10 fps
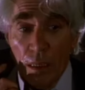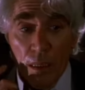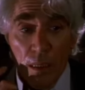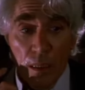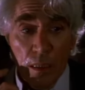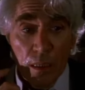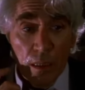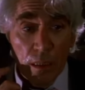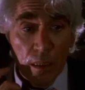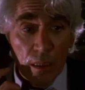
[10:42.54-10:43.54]

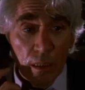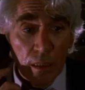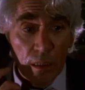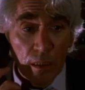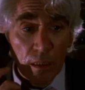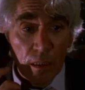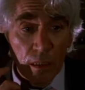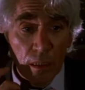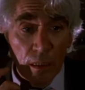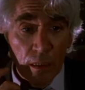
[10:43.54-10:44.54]

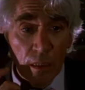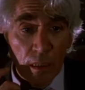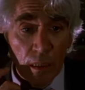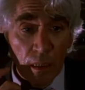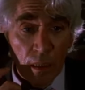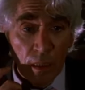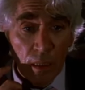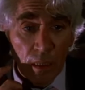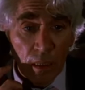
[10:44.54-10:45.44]
(not speaking)